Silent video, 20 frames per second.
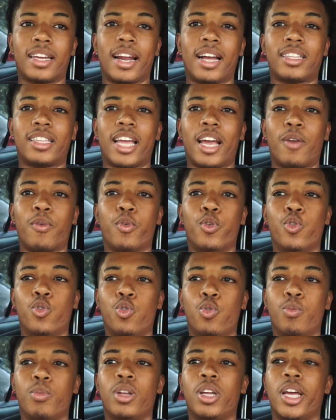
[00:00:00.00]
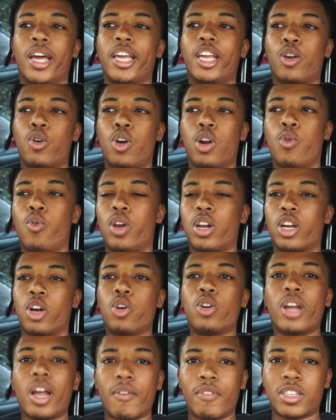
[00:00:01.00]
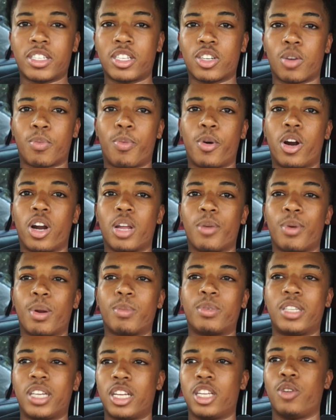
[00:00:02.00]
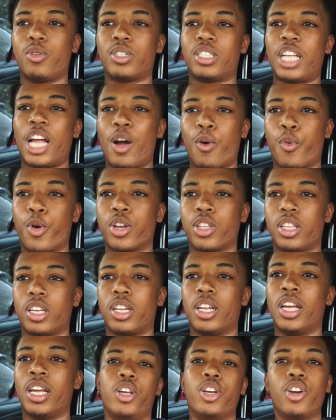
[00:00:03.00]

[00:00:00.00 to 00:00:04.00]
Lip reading: out that room, and you're going to want to go to every single party, but I'm telling you, it's not worth it.